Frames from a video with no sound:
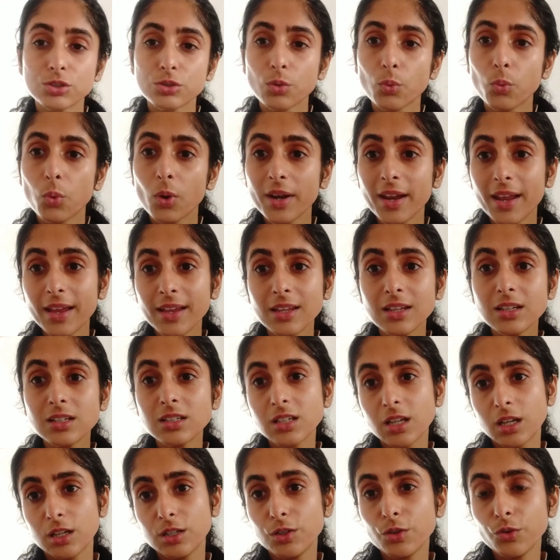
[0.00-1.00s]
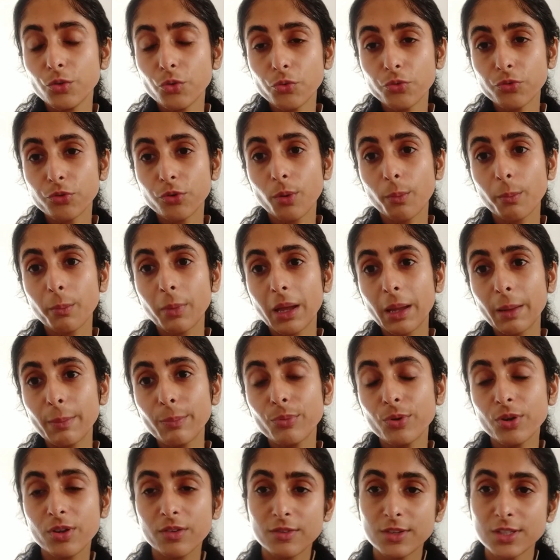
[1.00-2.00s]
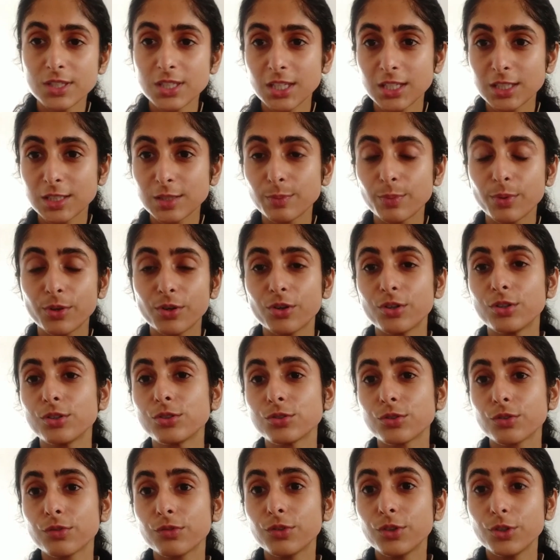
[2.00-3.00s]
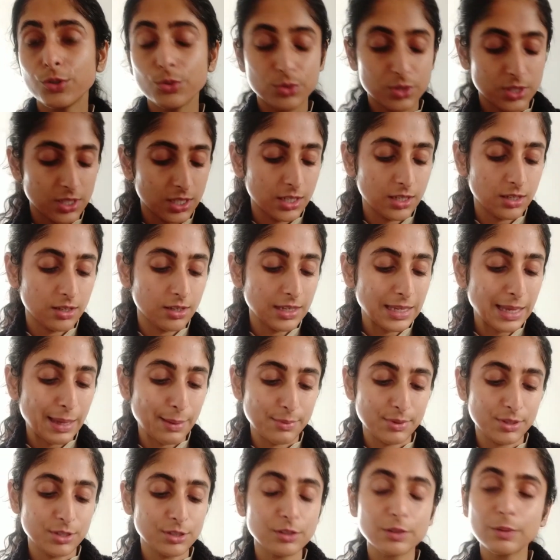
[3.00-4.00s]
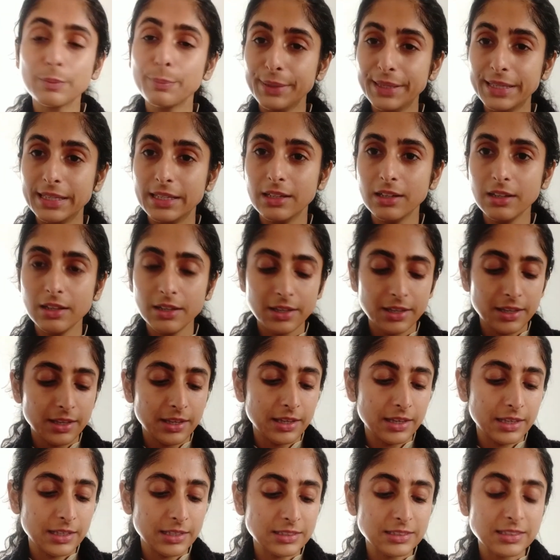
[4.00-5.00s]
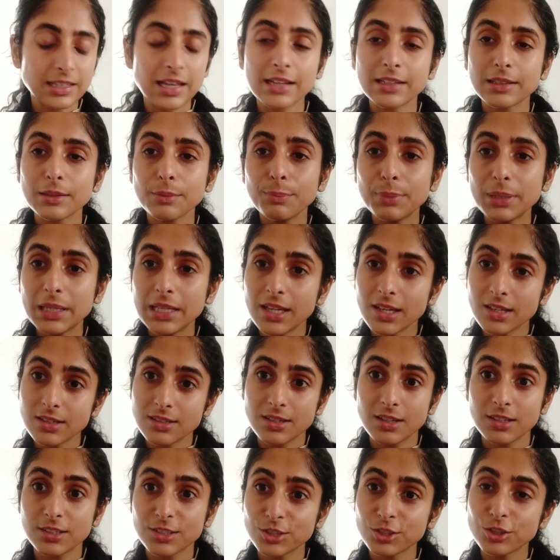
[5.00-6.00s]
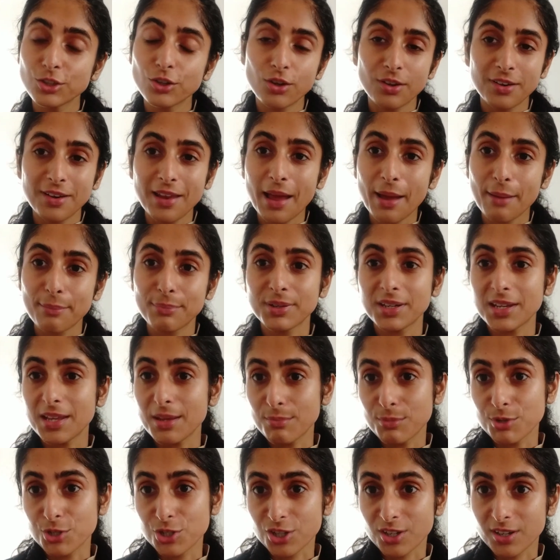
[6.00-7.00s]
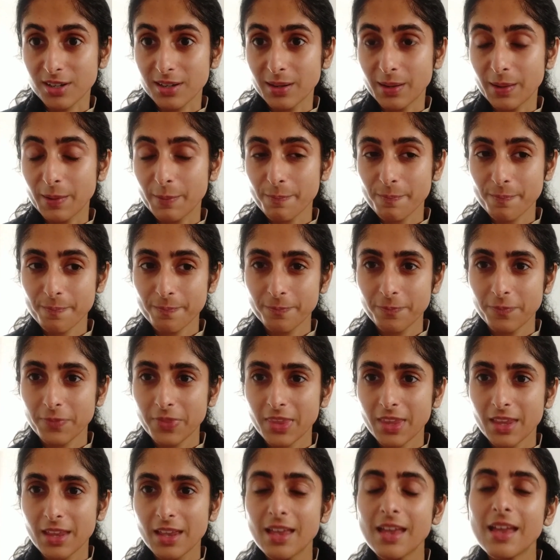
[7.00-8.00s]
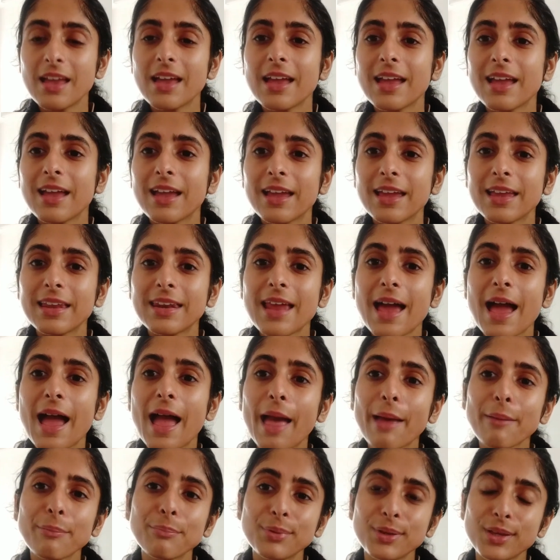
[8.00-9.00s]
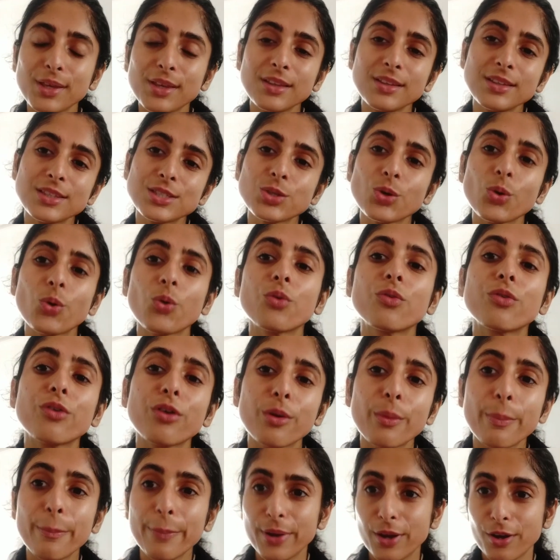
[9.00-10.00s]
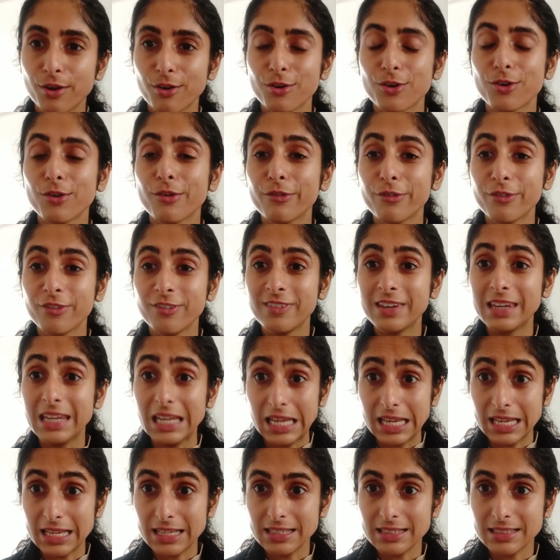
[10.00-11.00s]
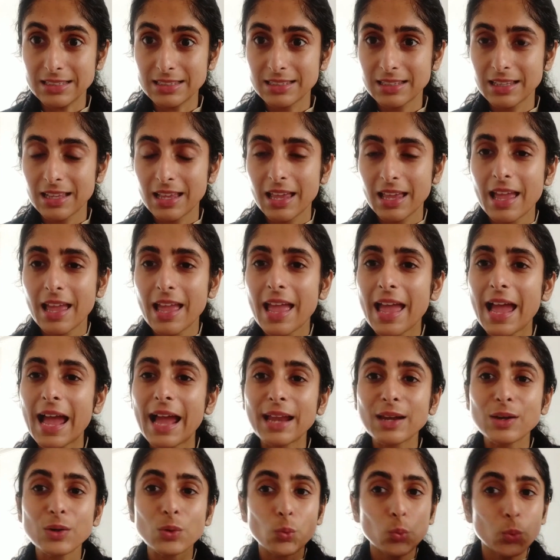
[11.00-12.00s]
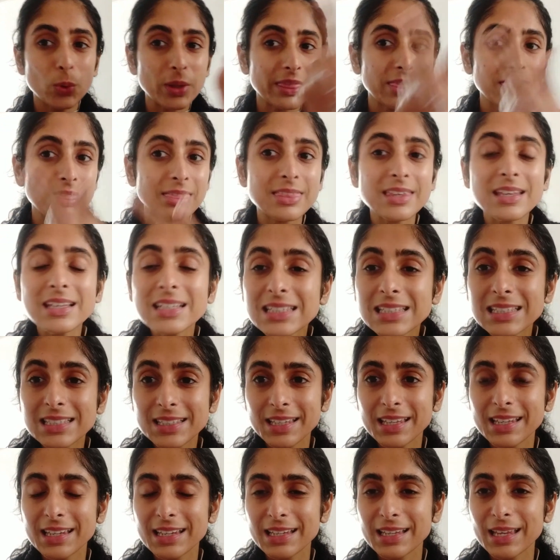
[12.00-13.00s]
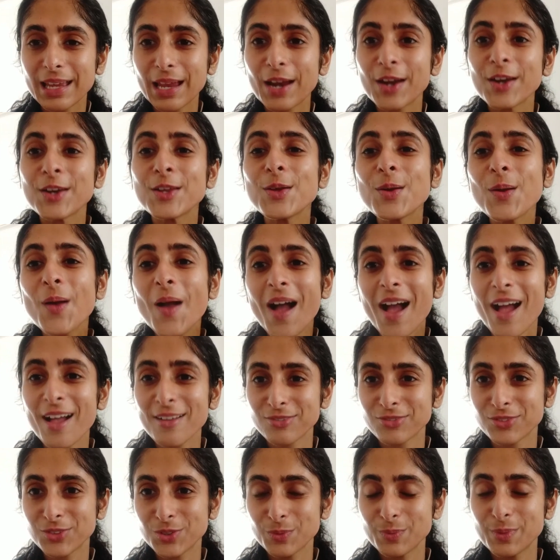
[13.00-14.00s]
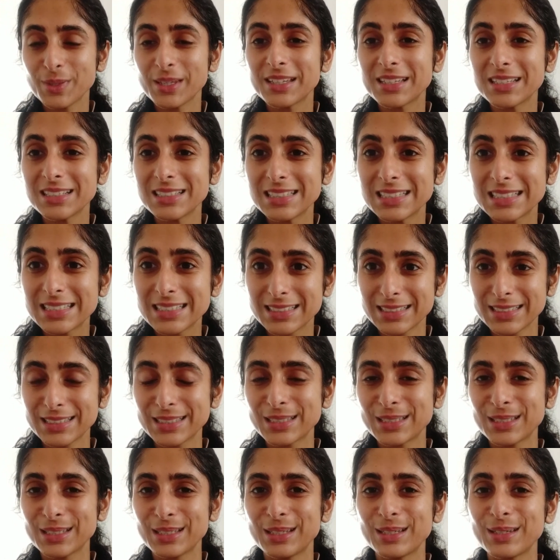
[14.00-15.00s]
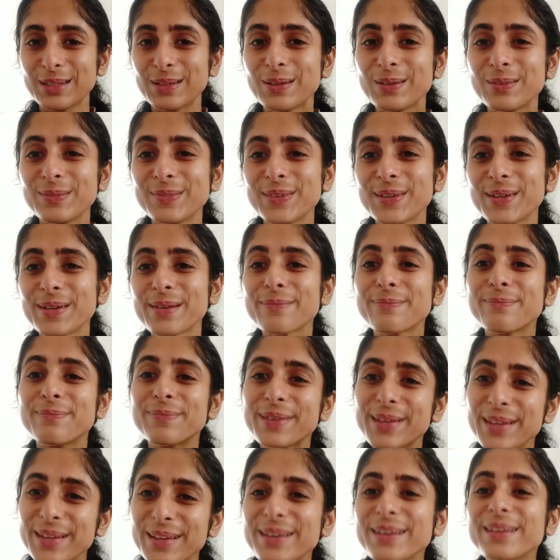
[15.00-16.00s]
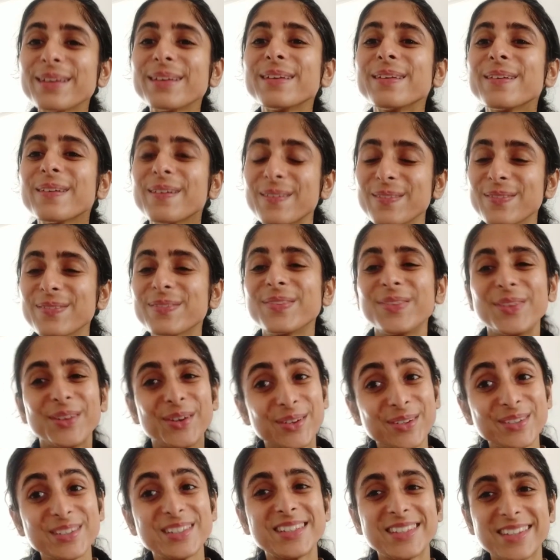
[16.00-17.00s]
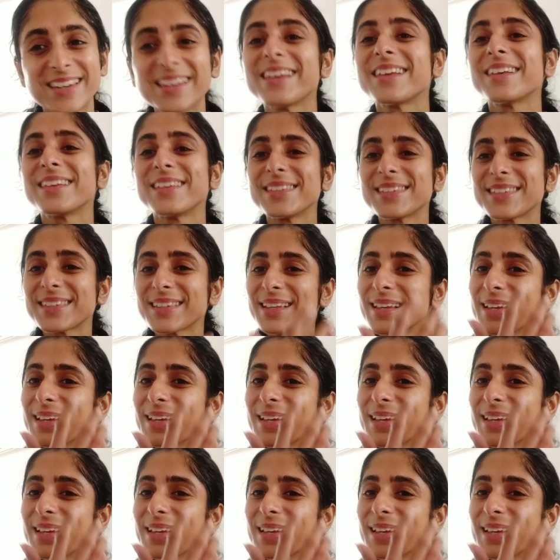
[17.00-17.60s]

what I can tell you from my previous experience of using a chemical peel is that the peeling does not happen immediately. It happens over a period of days. And with this skincare, you have to be consistent over a period of those days.